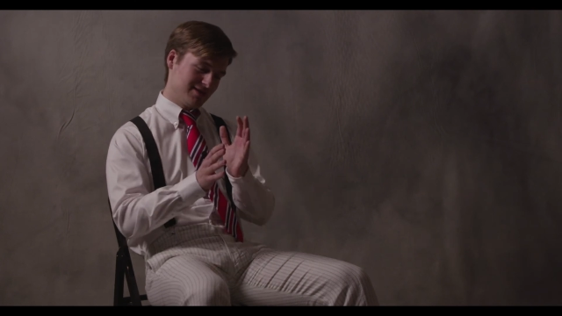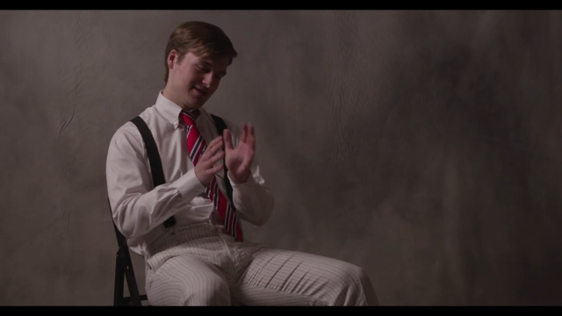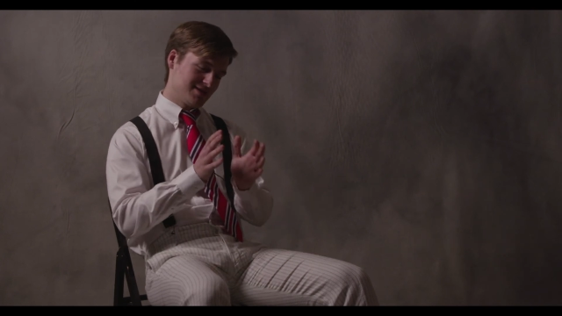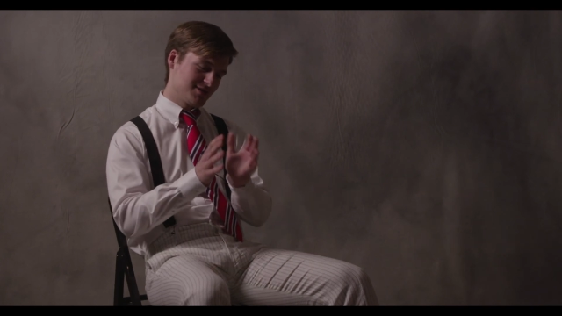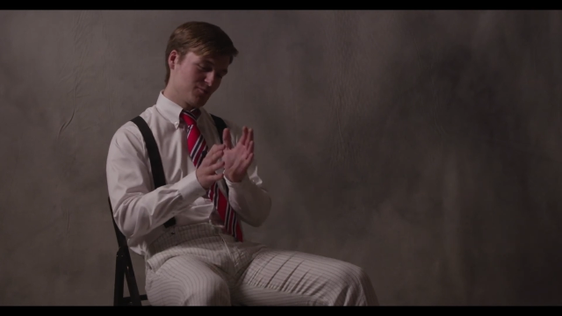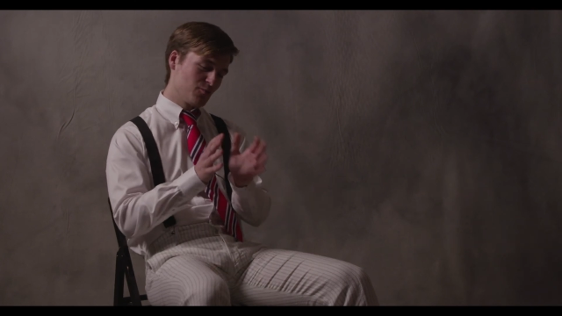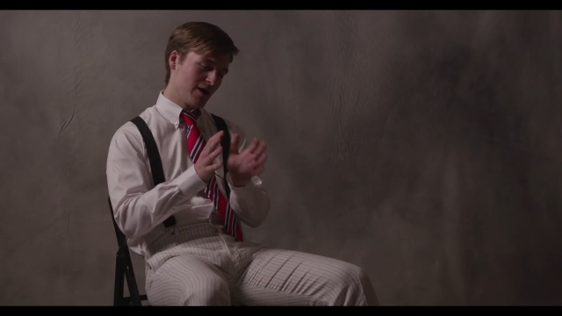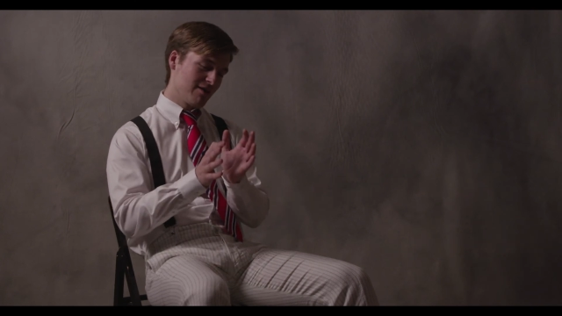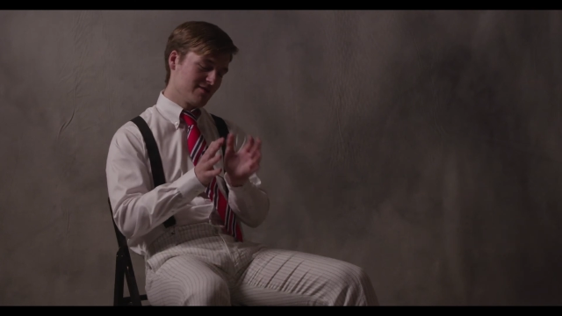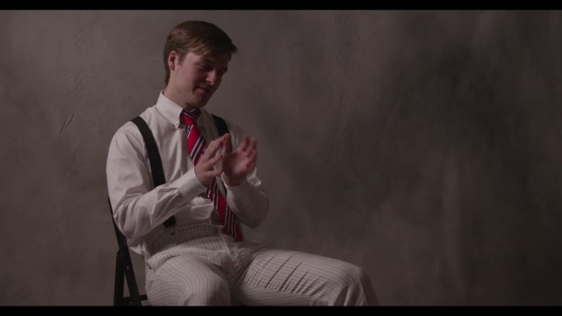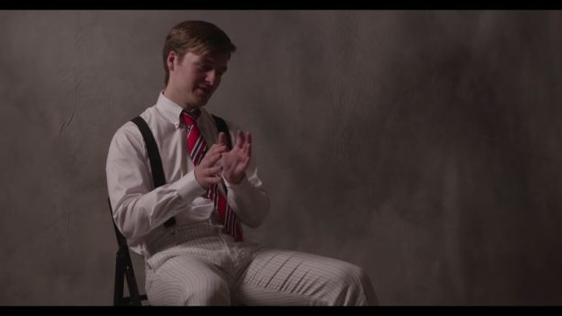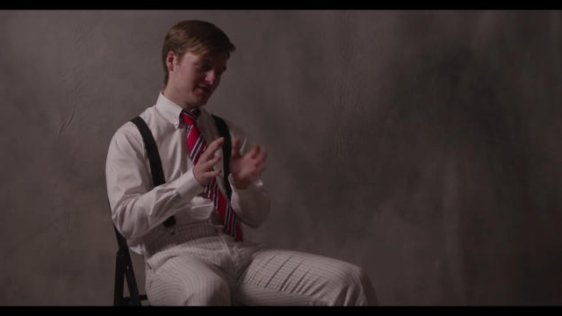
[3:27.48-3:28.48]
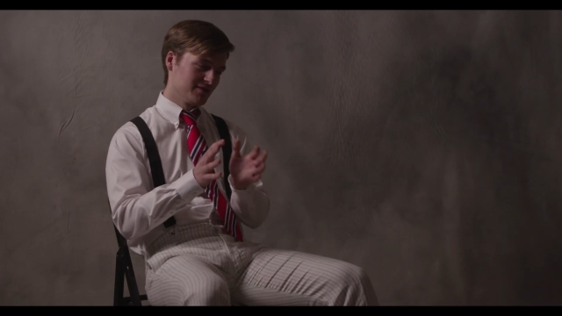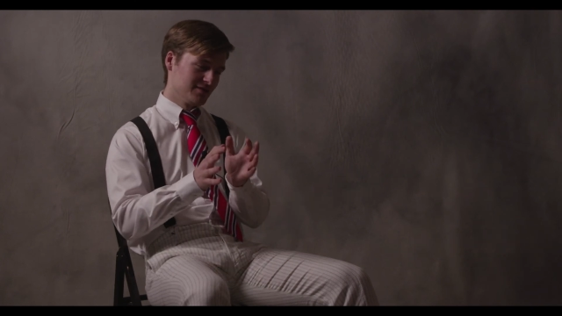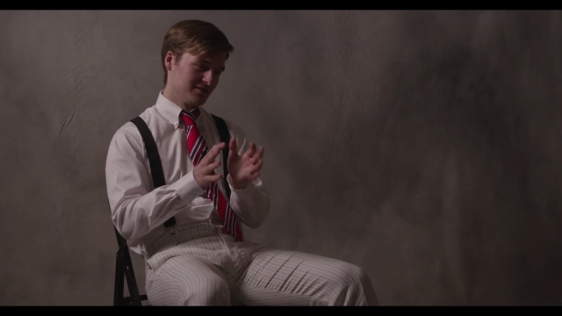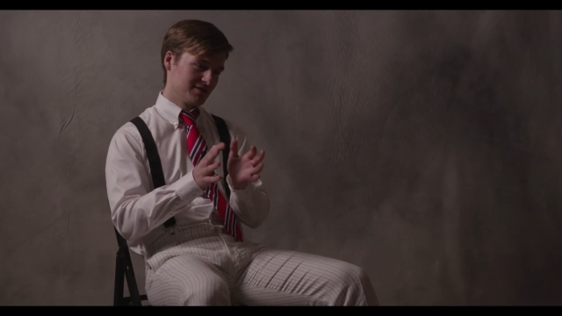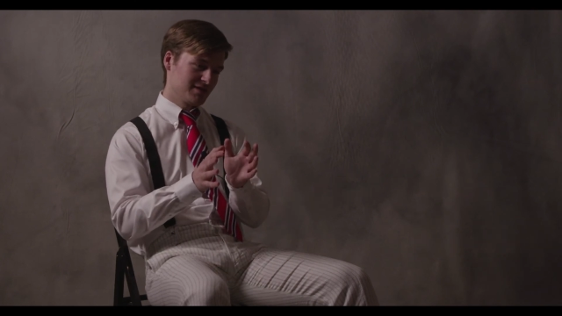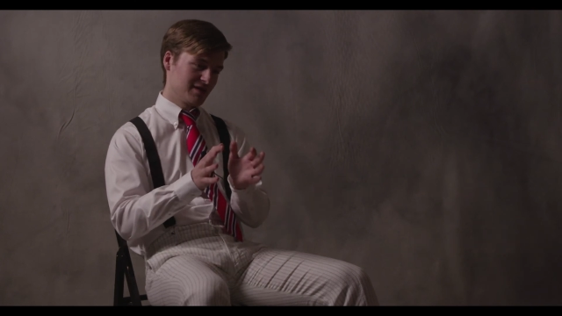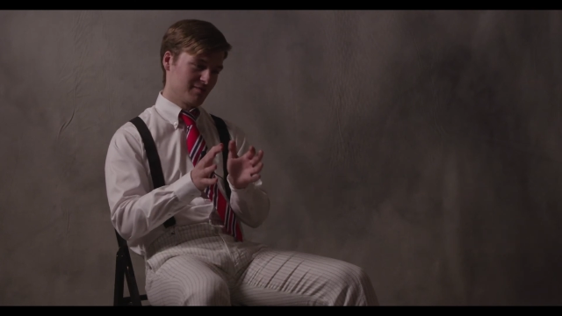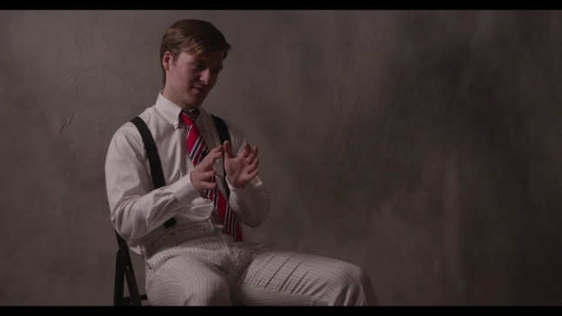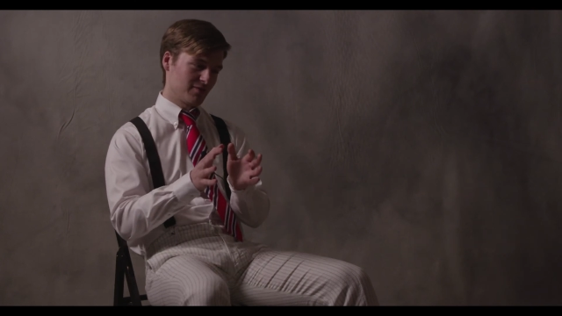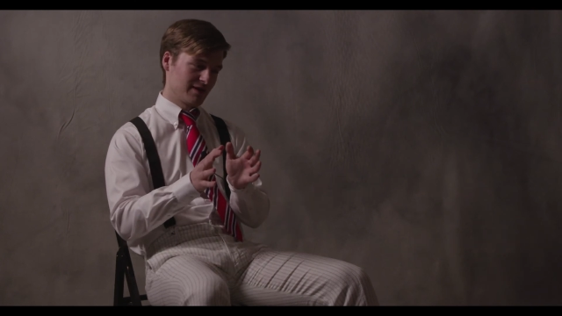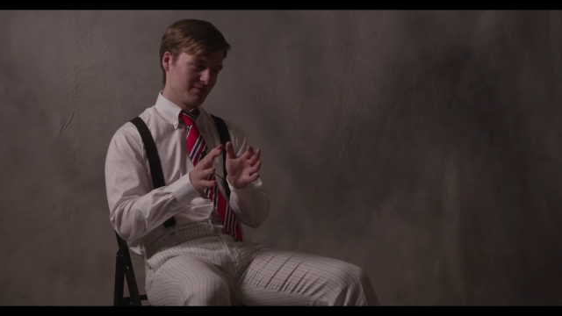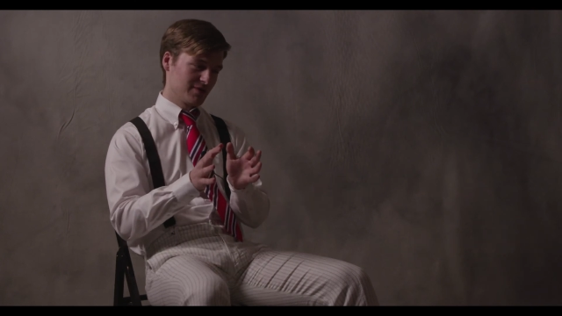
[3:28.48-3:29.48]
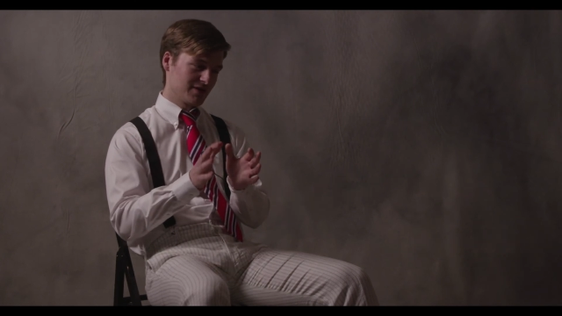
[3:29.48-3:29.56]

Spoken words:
he's somewhere in the middle, Steve McQueen,